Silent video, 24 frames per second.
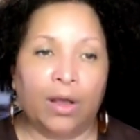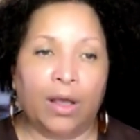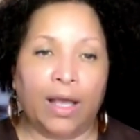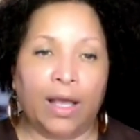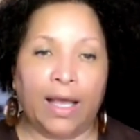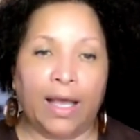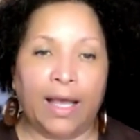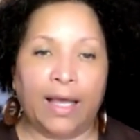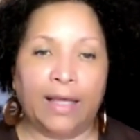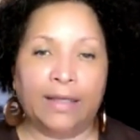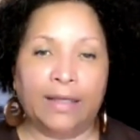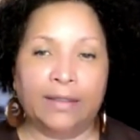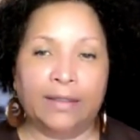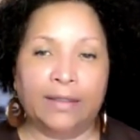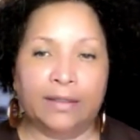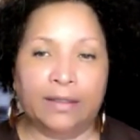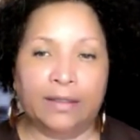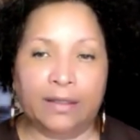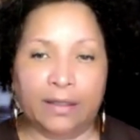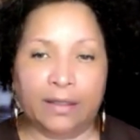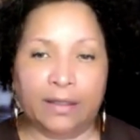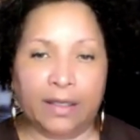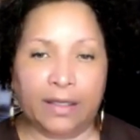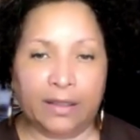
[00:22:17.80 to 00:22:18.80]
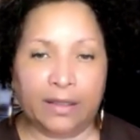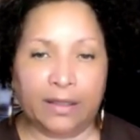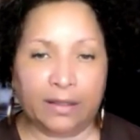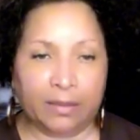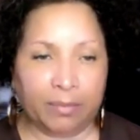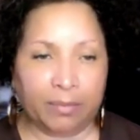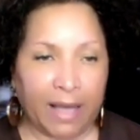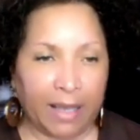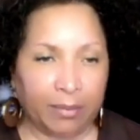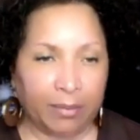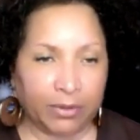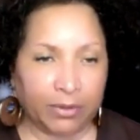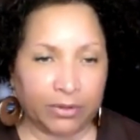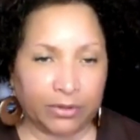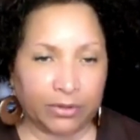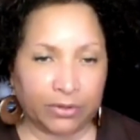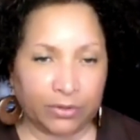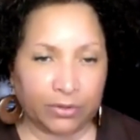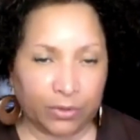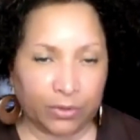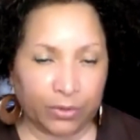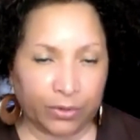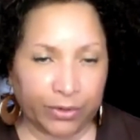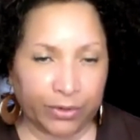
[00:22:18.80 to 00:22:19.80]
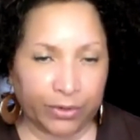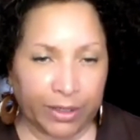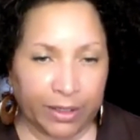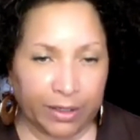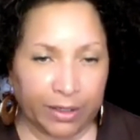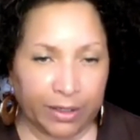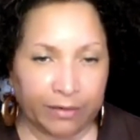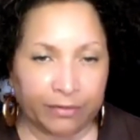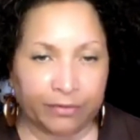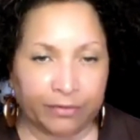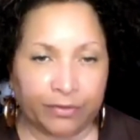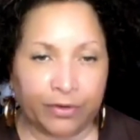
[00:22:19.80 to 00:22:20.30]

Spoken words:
And in the Bible story,